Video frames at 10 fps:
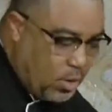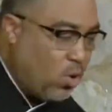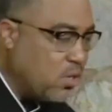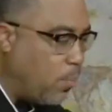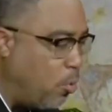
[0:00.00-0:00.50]
they
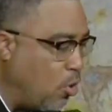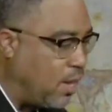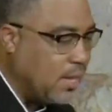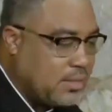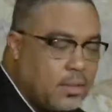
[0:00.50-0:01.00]
want to
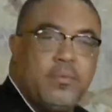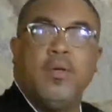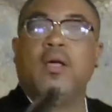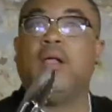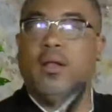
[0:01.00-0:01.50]
poke it.
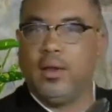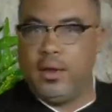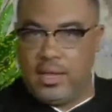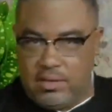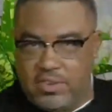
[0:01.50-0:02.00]

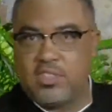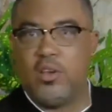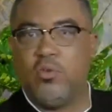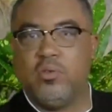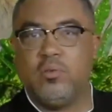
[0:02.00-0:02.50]
Leave it
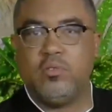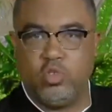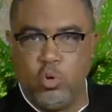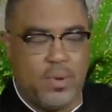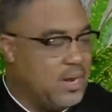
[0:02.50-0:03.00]
alone.
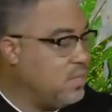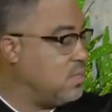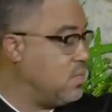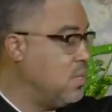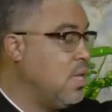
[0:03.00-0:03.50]
2
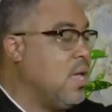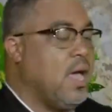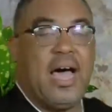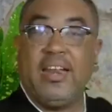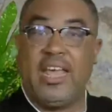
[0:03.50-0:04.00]

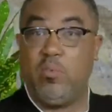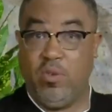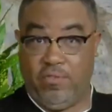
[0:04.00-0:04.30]
minutes and then we